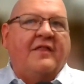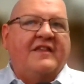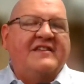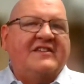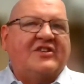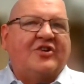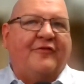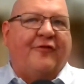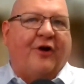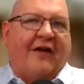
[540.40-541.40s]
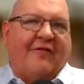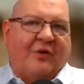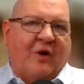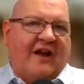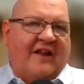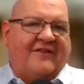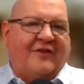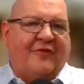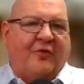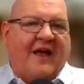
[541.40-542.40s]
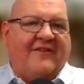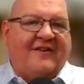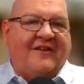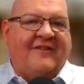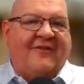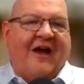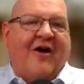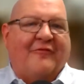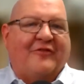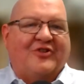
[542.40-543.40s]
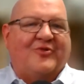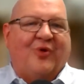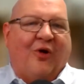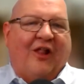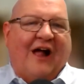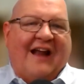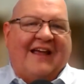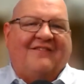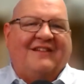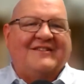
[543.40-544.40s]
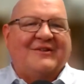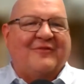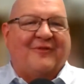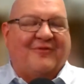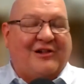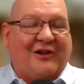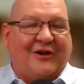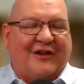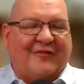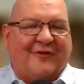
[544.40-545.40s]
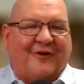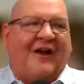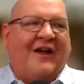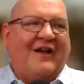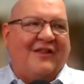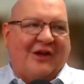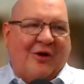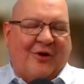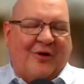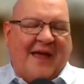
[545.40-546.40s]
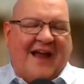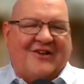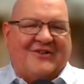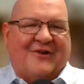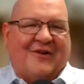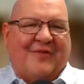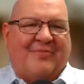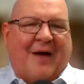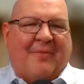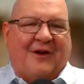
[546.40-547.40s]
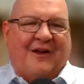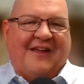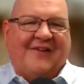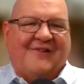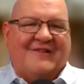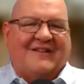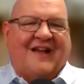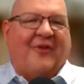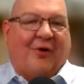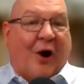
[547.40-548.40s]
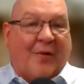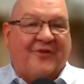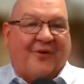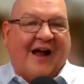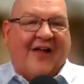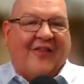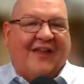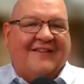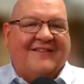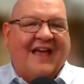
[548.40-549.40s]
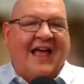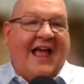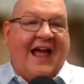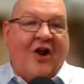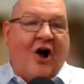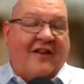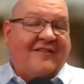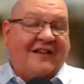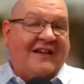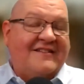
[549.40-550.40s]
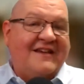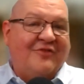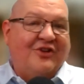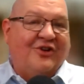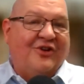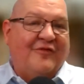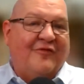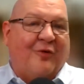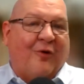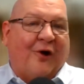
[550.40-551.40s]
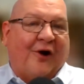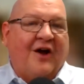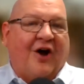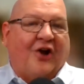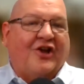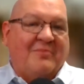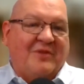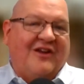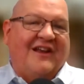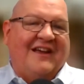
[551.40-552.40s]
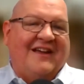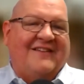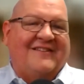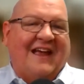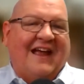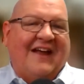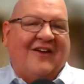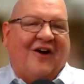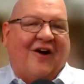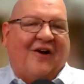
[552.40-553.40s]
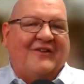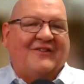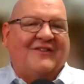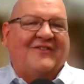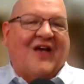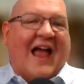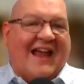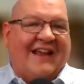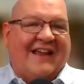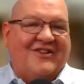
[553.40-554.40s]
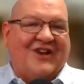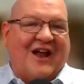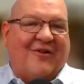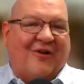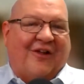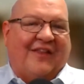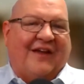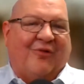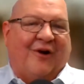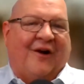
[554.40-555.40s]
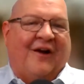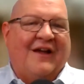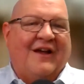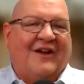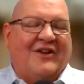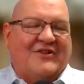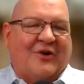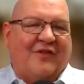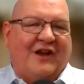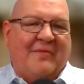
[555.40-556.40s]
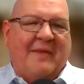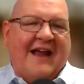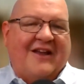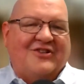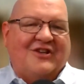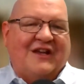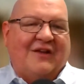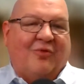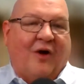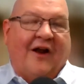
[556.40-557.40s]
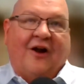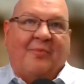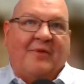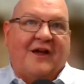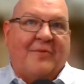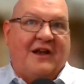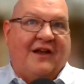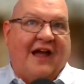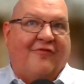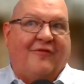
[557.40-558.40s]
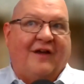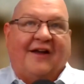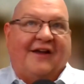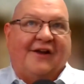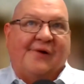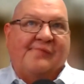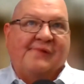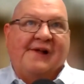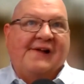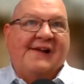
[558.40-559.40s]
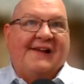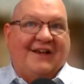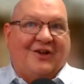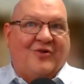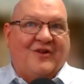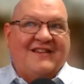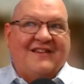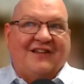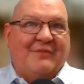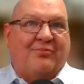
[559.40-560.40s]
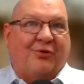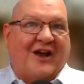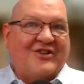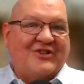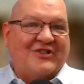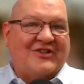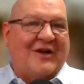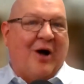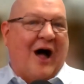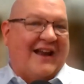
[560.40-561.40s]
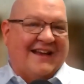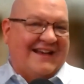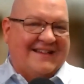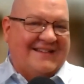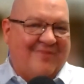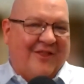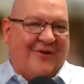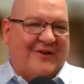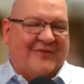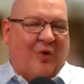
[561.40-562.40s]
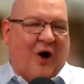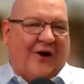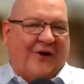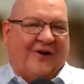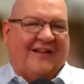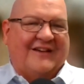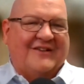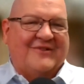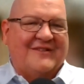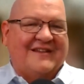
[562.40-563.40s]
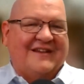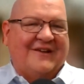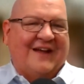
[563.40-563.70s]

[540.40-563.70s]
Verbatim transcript: this is good for everyone. It's good for residents who now have control on it. It's good for clearly for the owner, manager of the property who's got their arms around this. And honestly, it's even good for our communities and our society in general that we're conserving and managing what are becoming, you know, increasingly precious commodities, whether it's water or electricity or